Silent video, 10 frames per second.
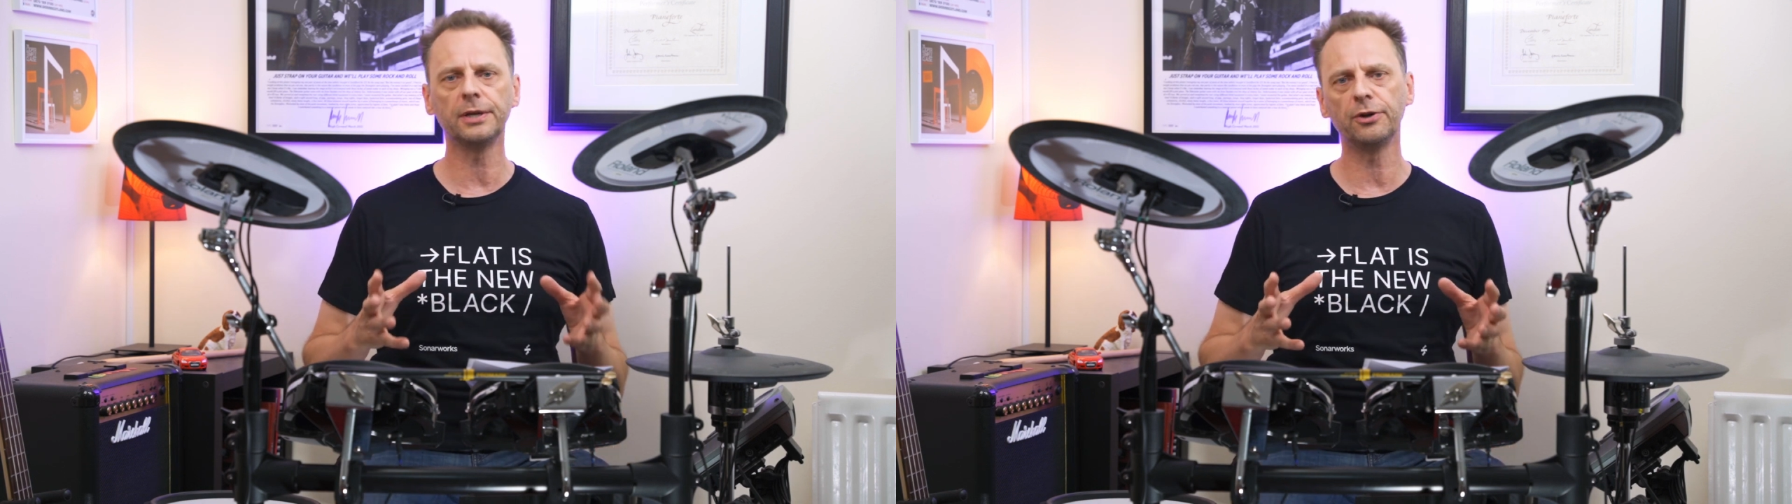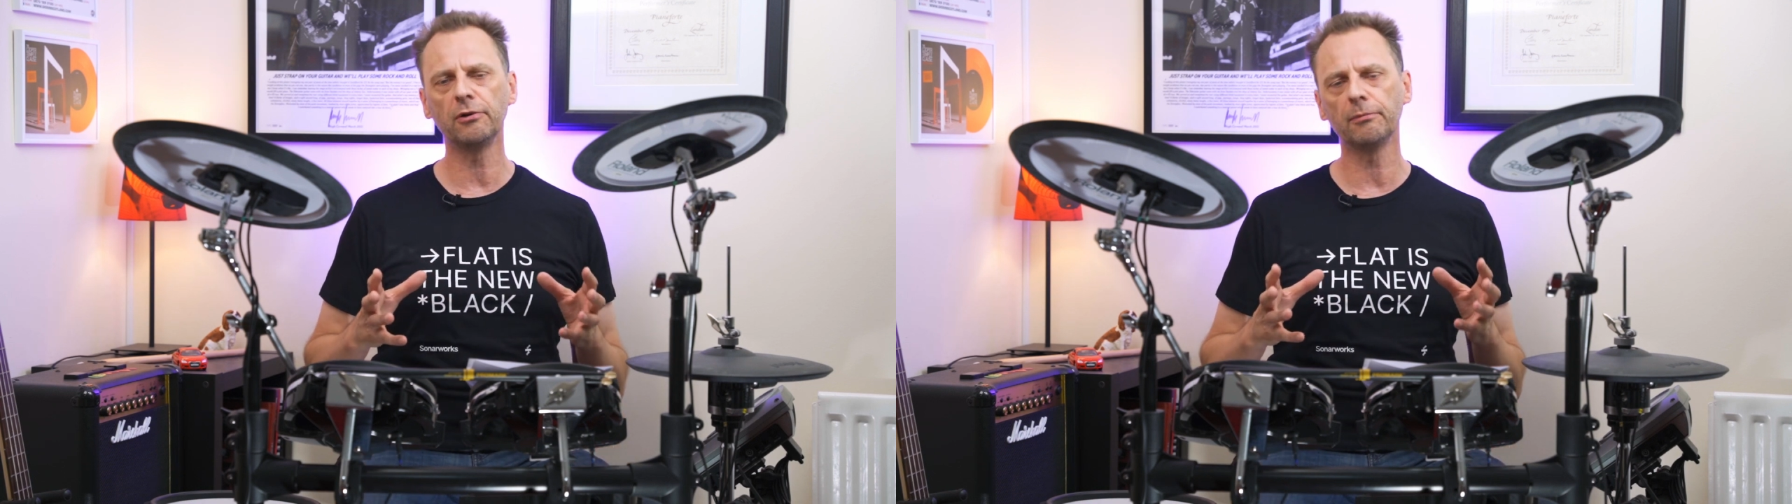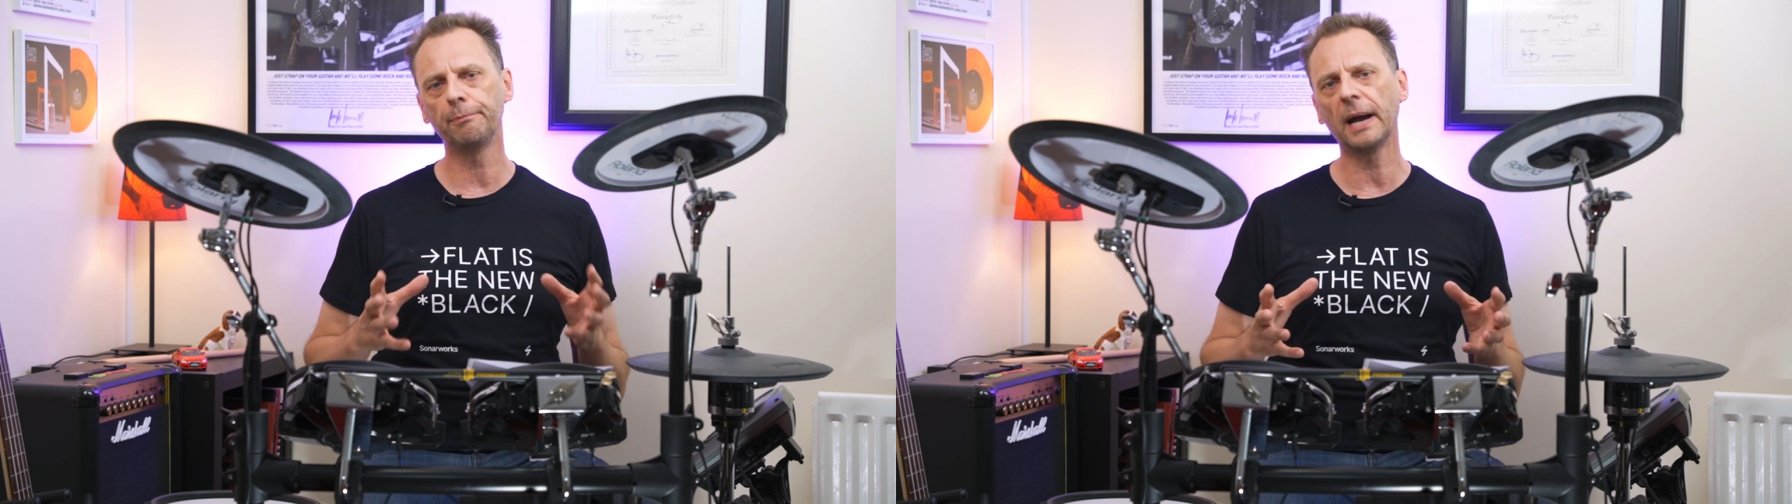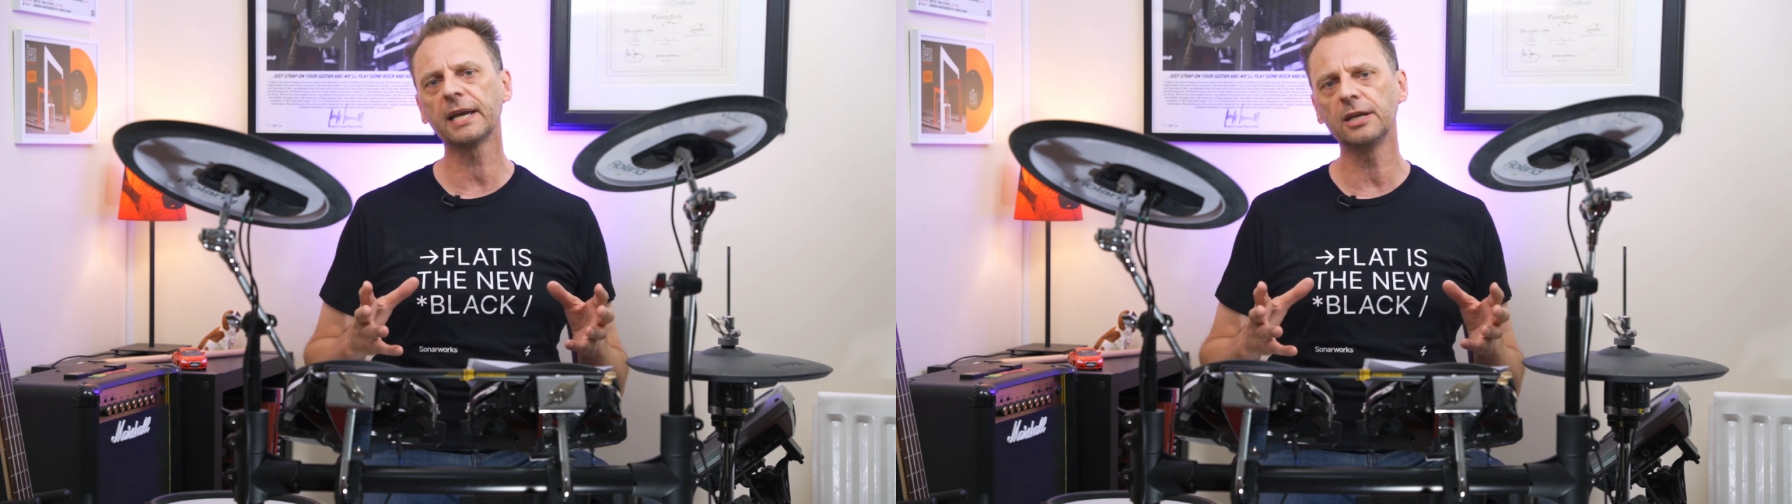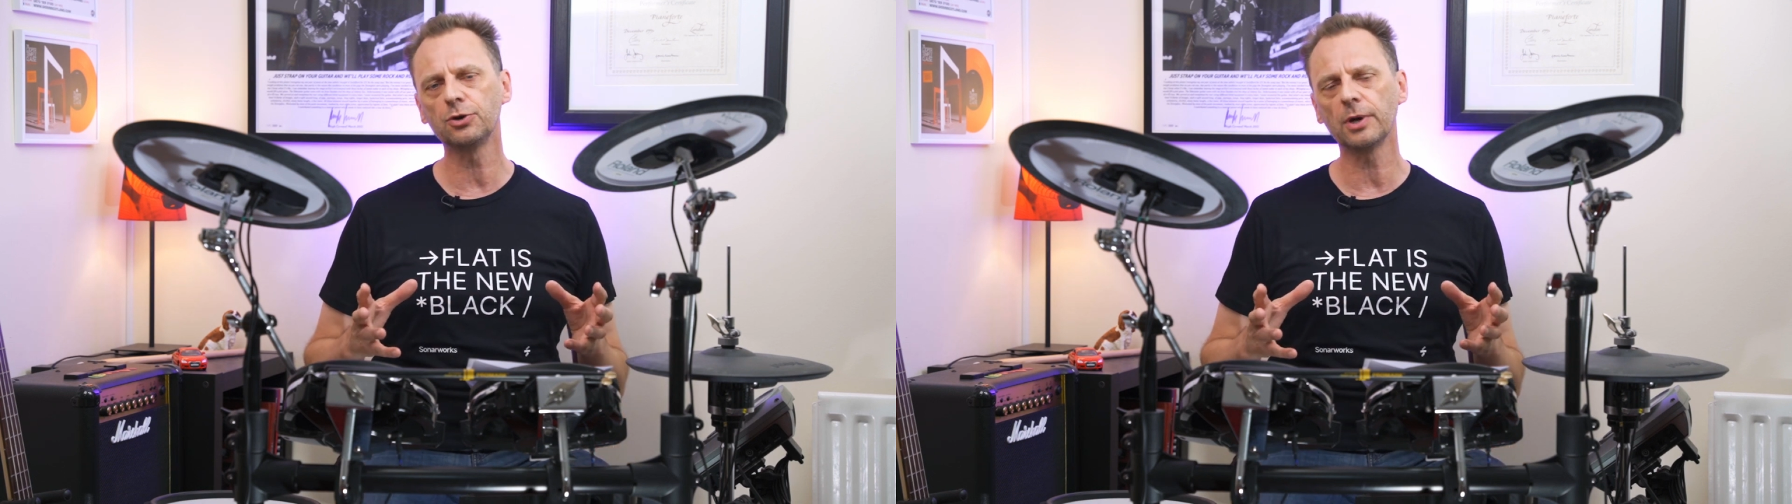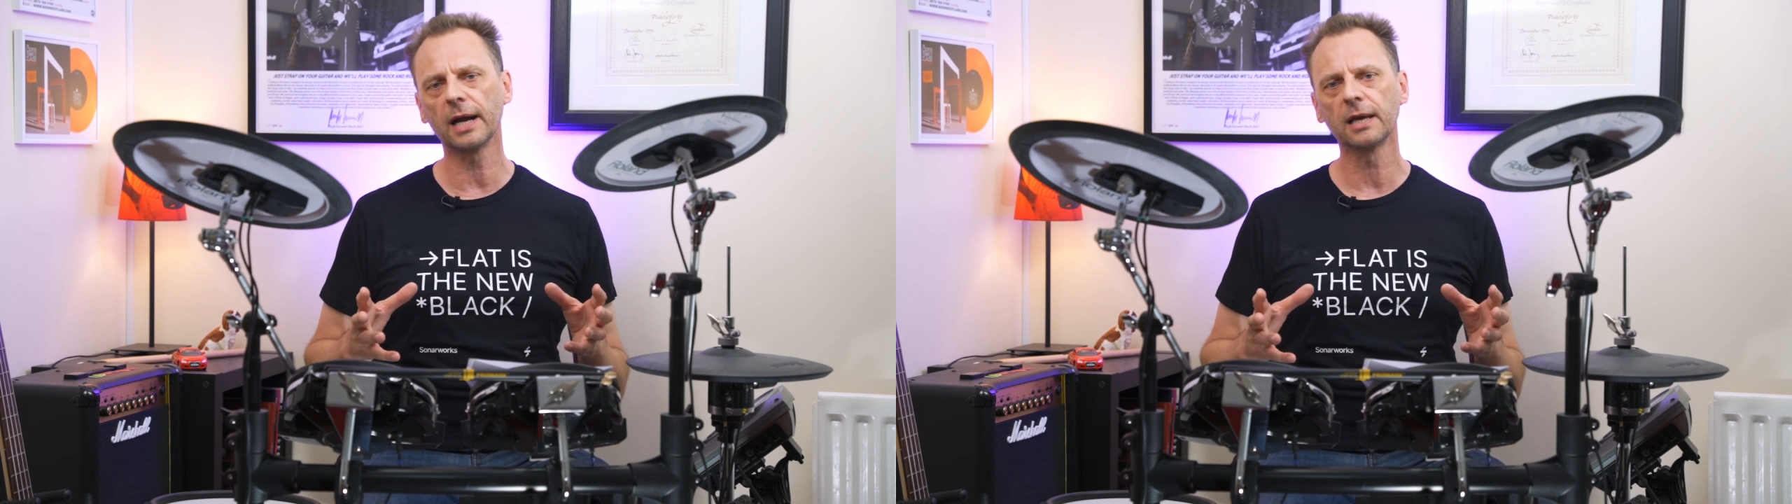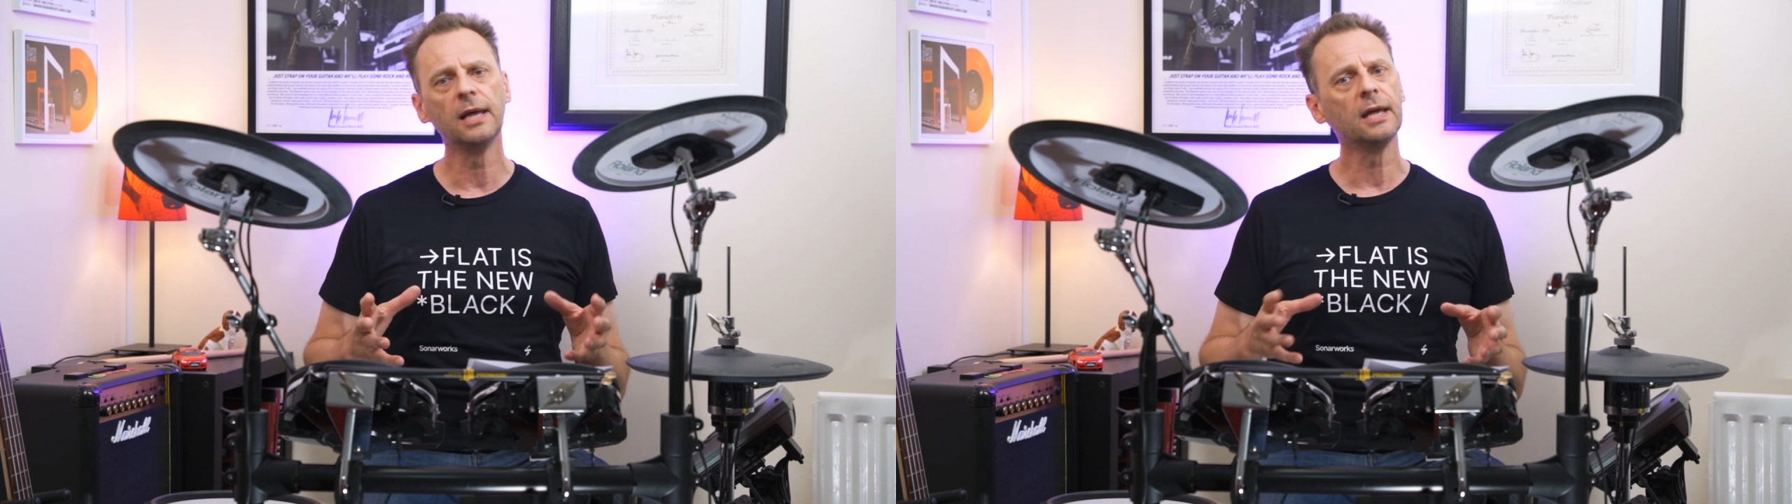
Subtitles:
new backing track.